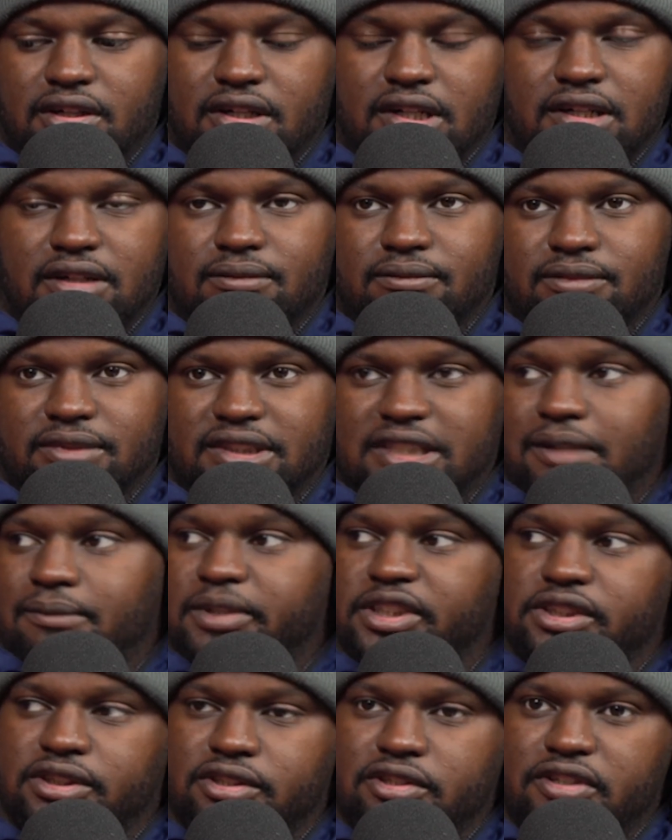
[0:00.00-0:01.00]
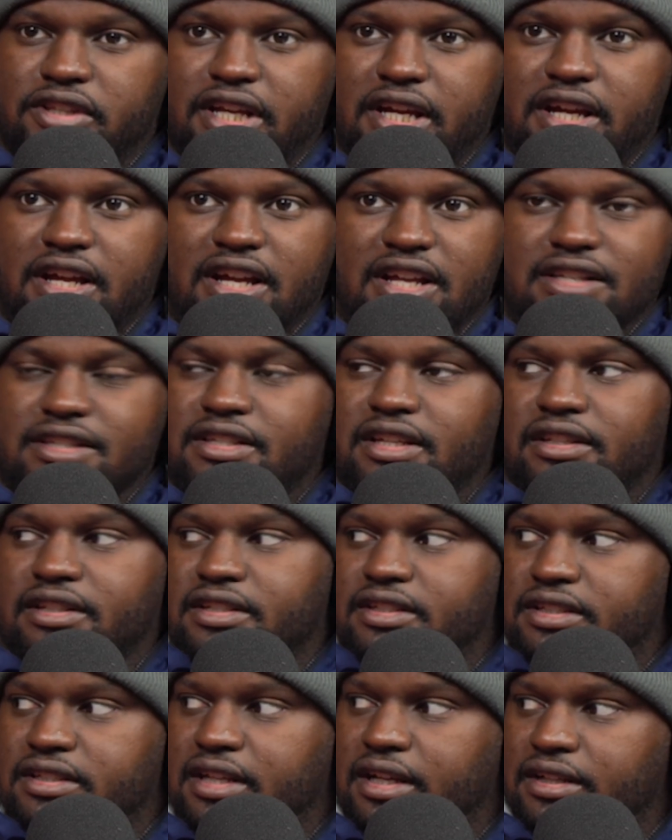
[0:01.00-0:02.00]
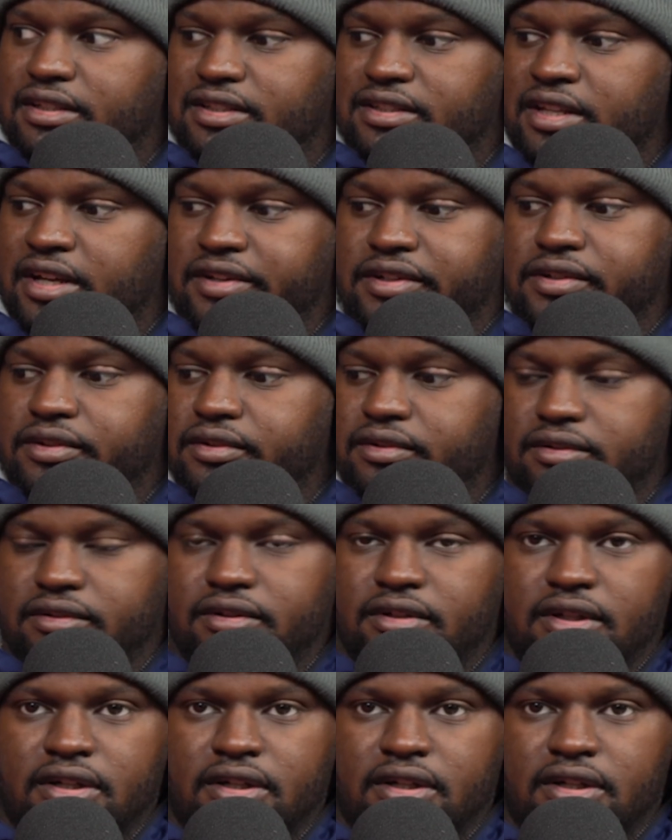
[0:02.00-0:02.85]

There's not much to that. I just think this is like a standard.